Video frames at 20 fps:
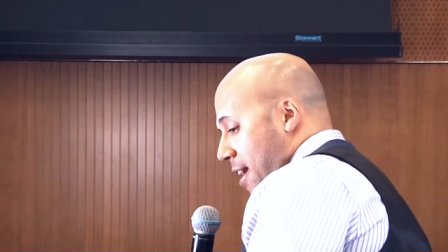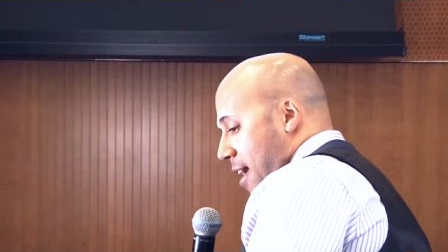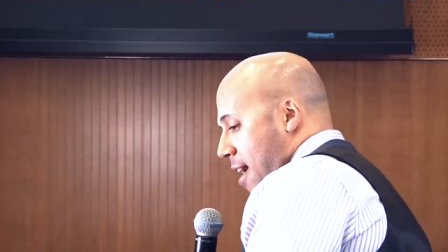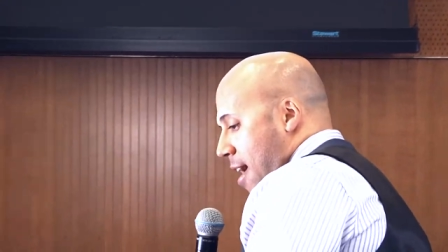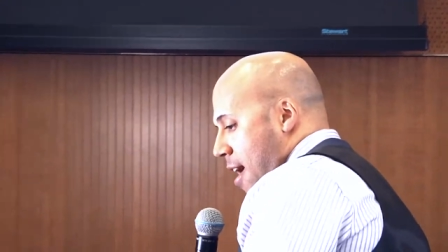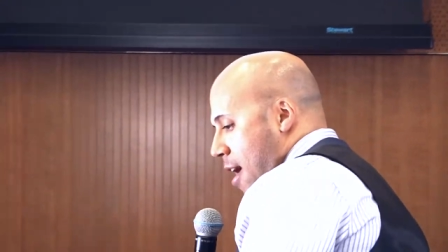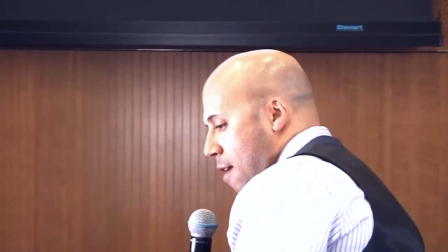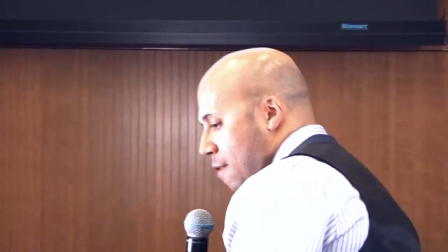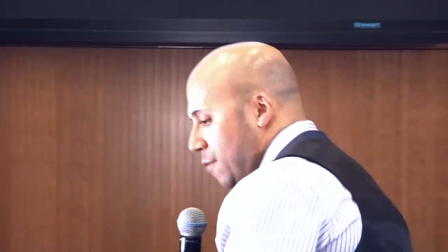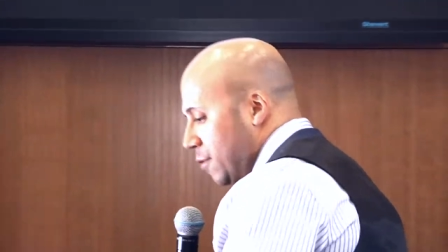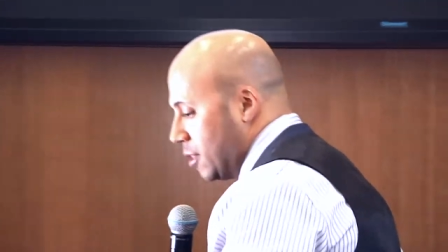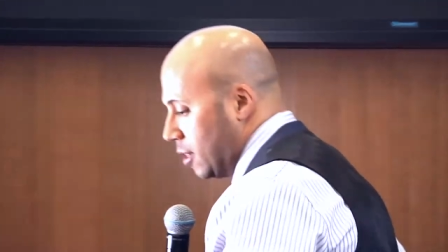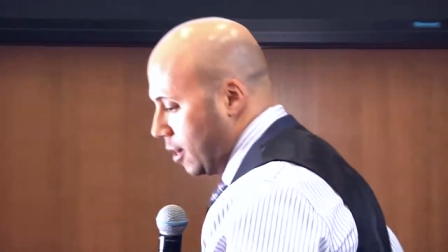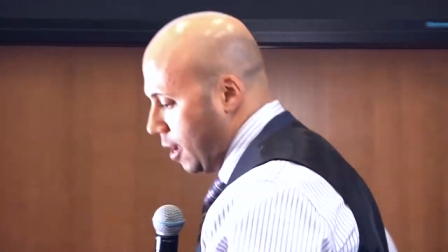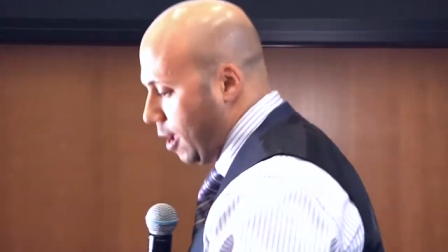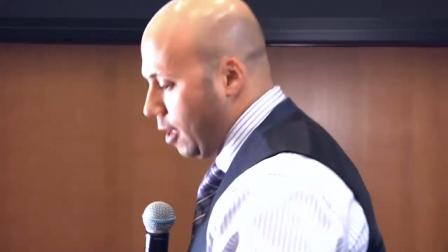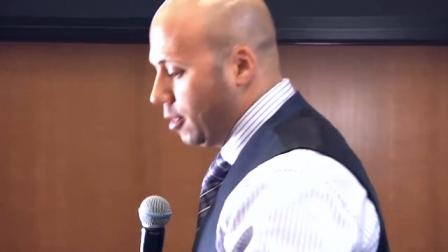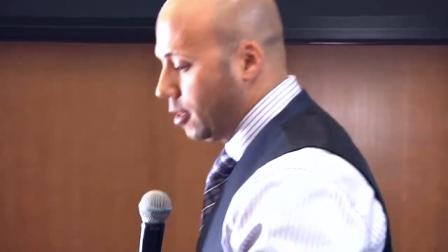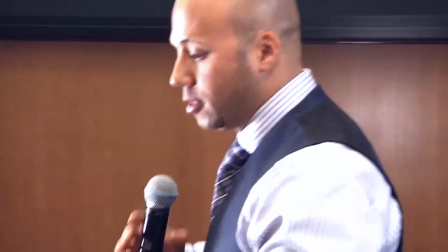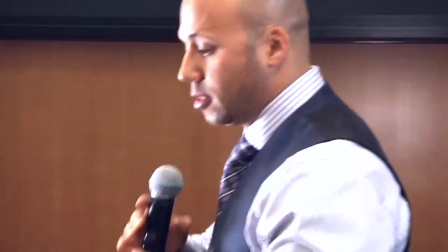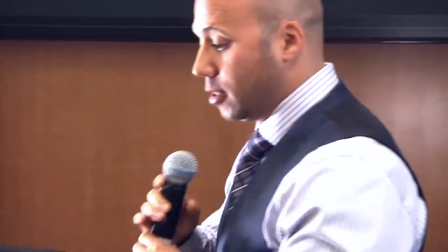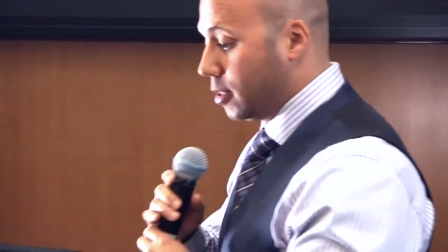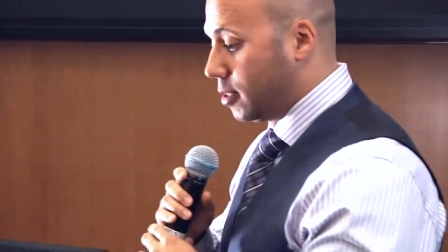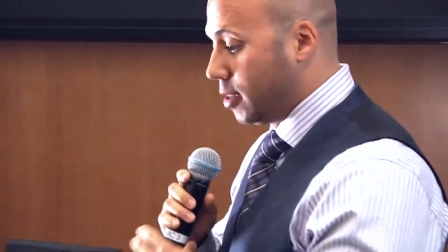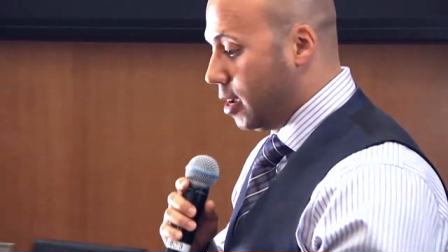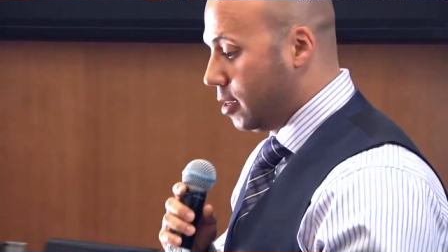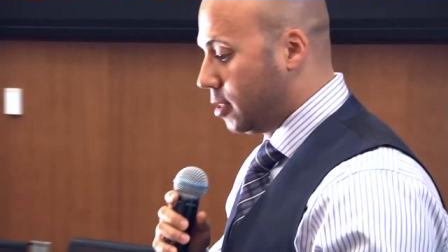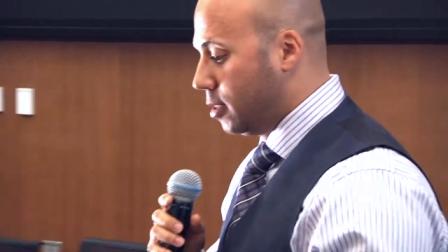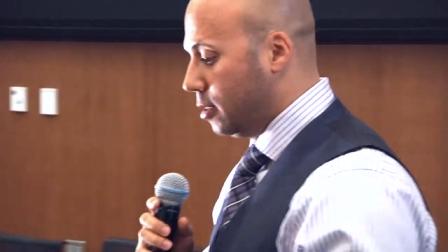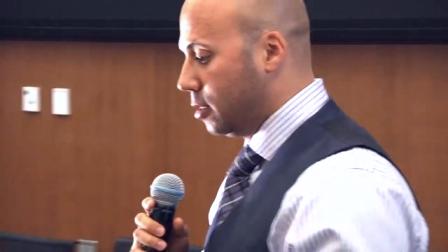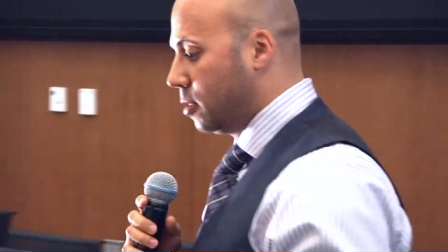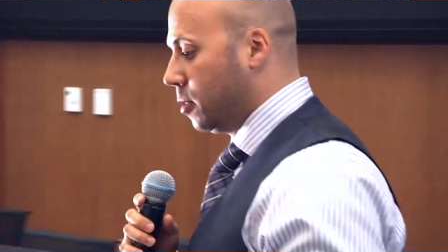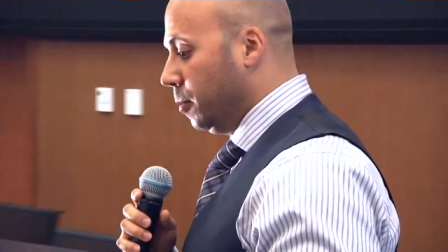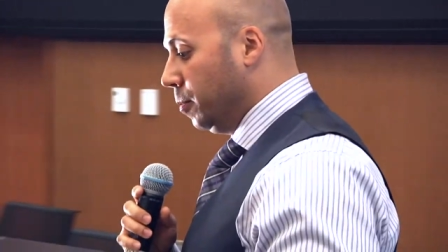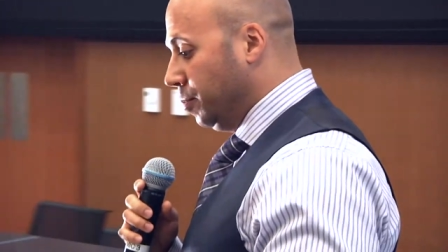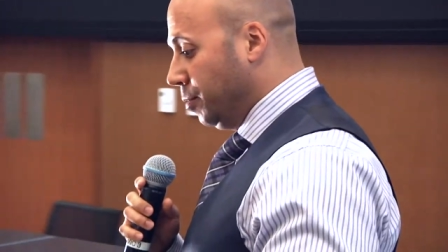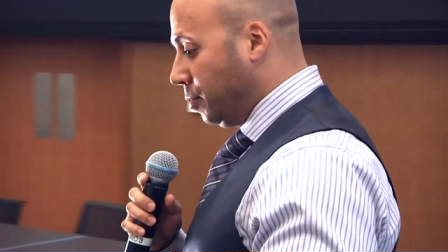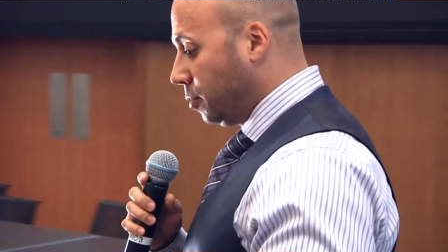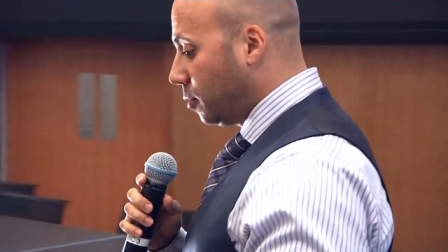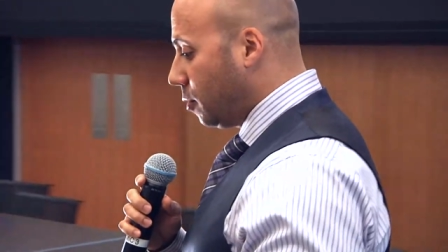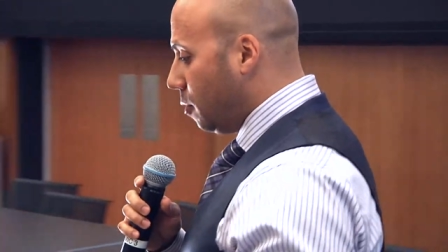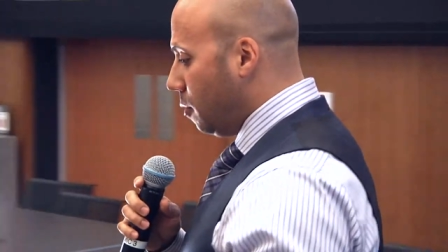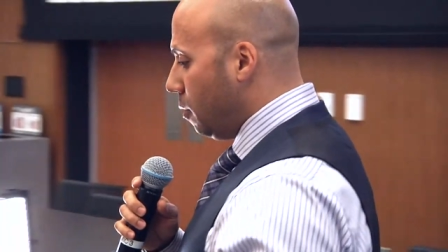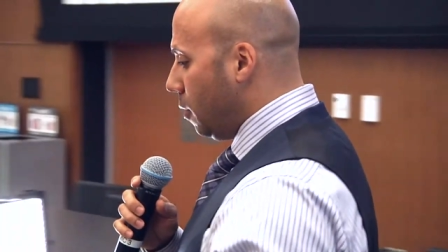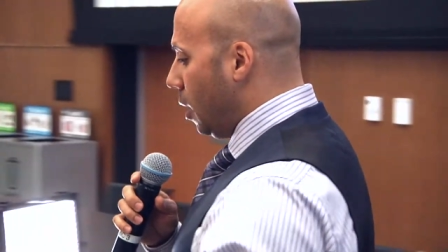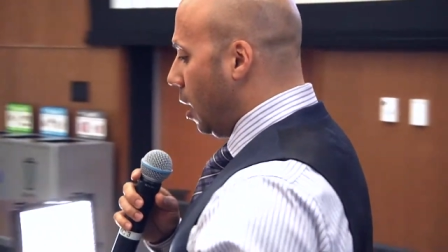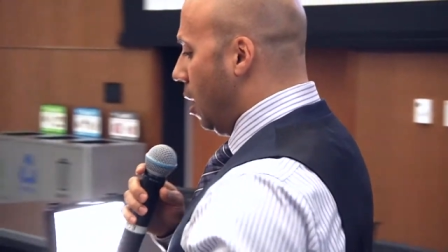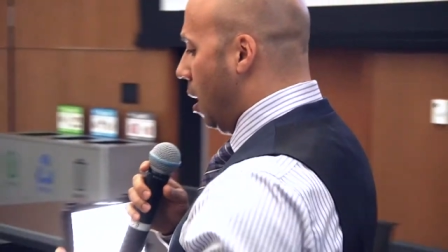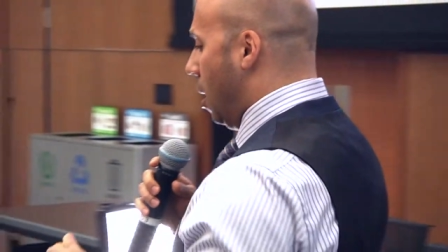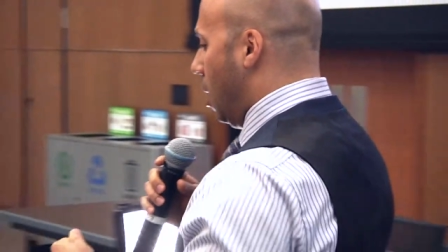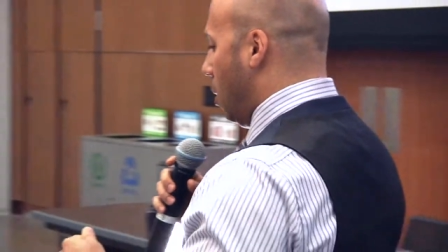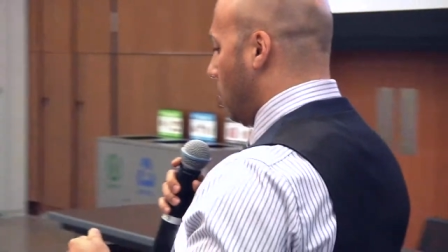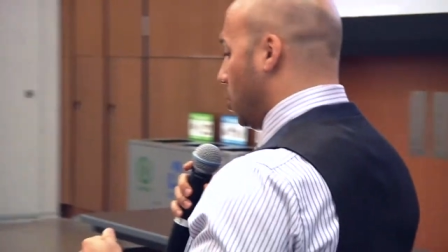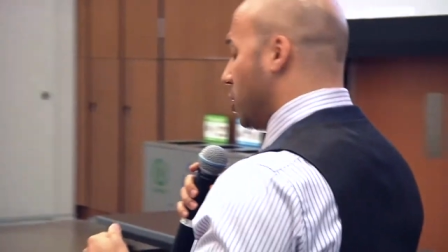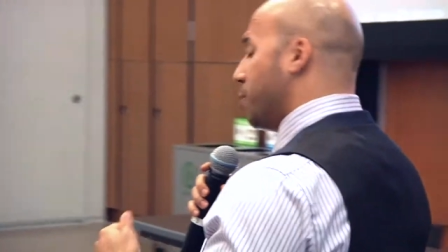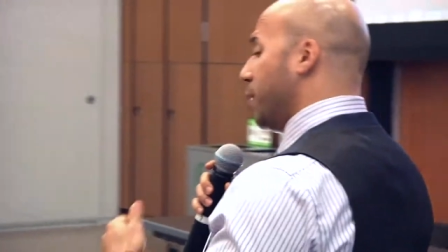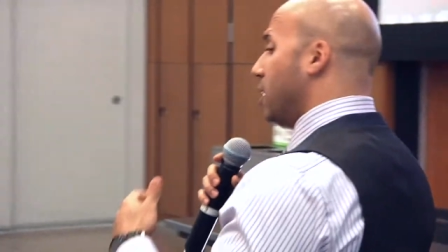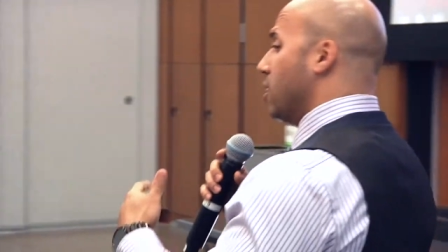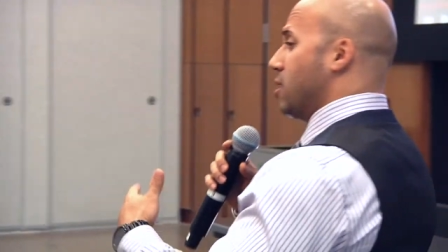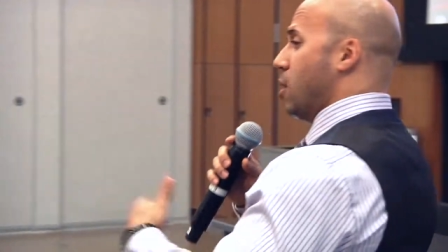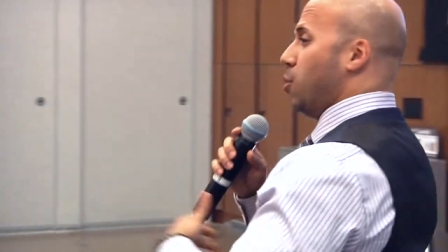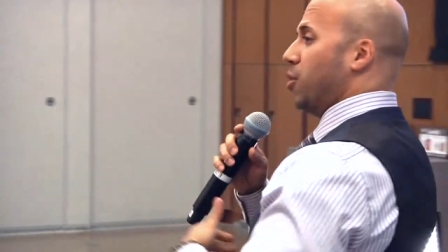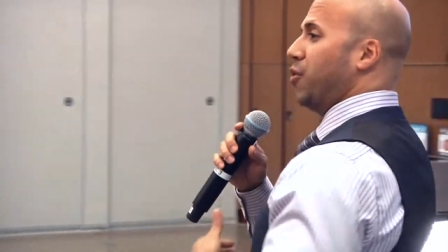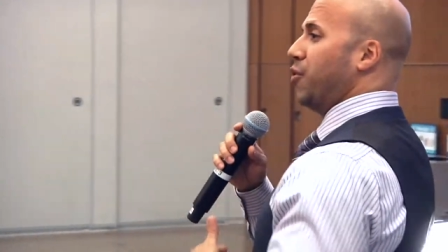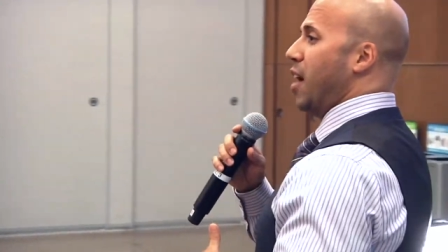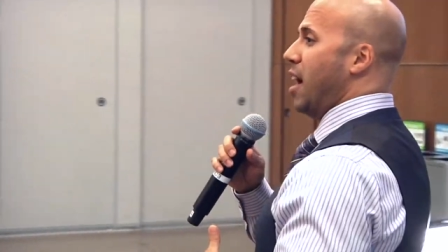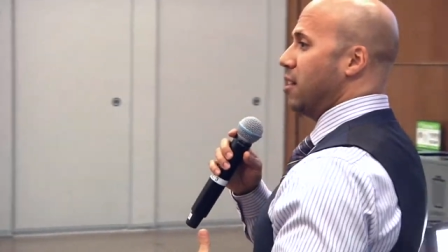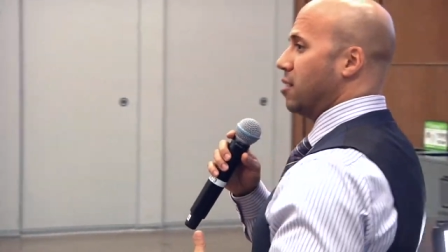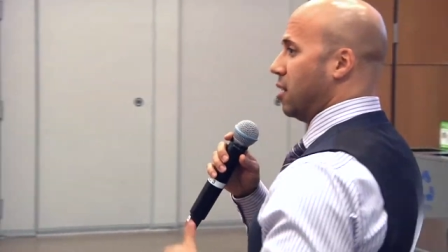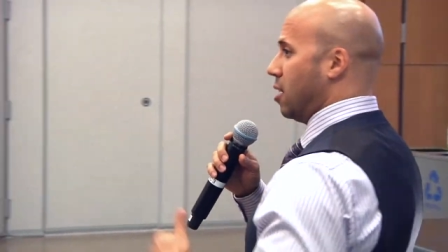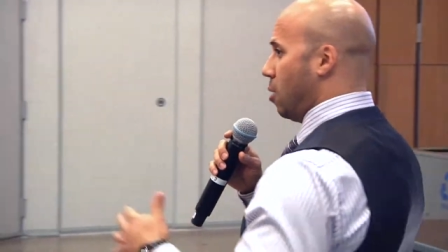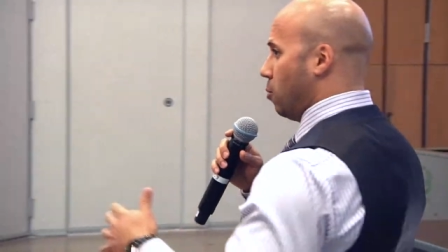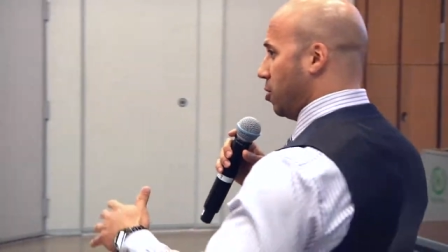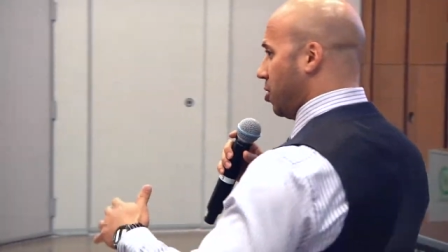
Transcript: I have today and the successes uh, was because I was fast and I